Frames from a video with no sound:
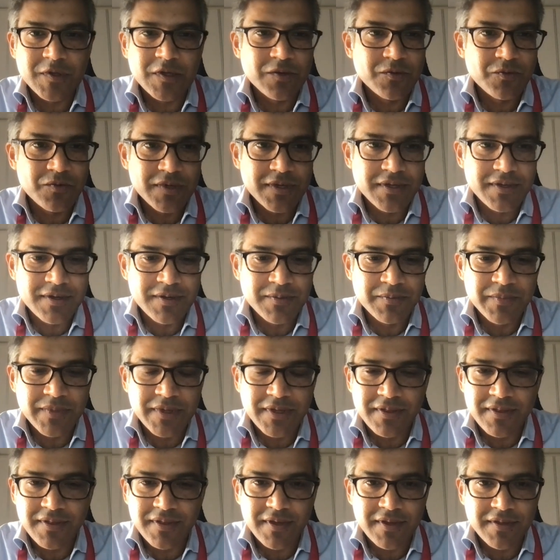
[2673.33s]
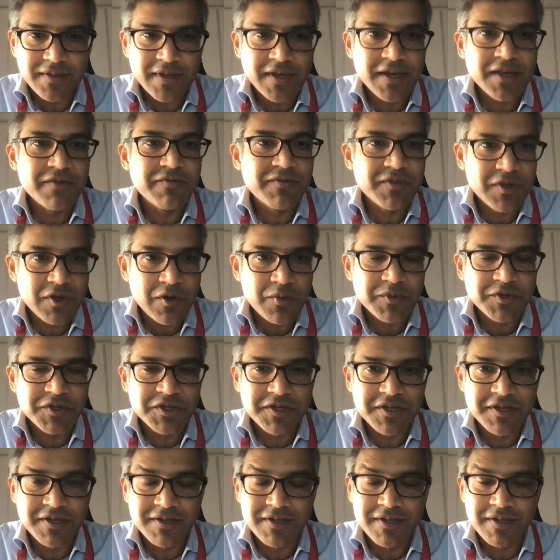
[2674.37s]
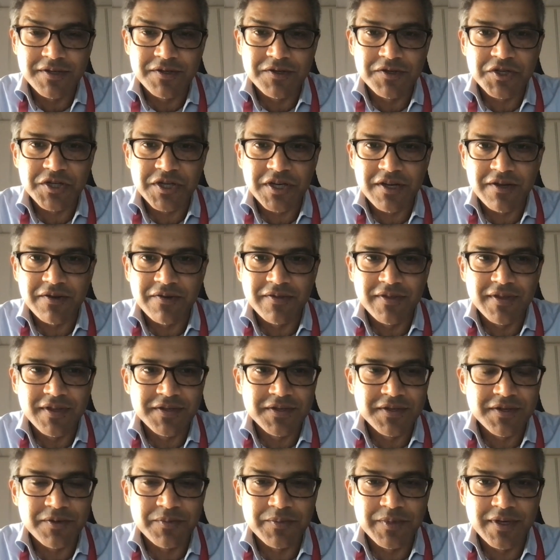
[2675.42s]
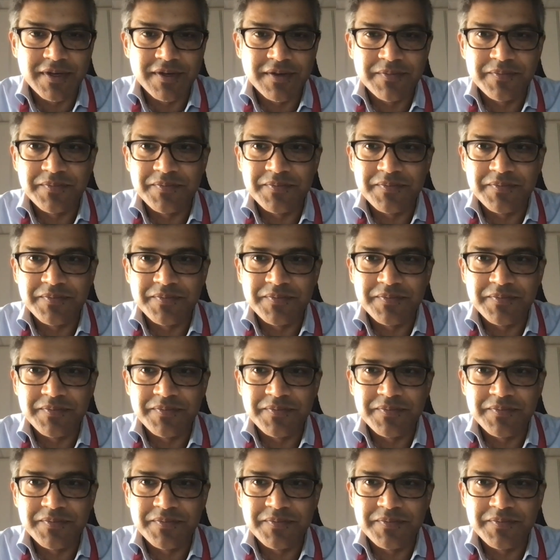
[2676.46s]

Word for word: You're welcome, and thank you for the opportunity to share on this topic.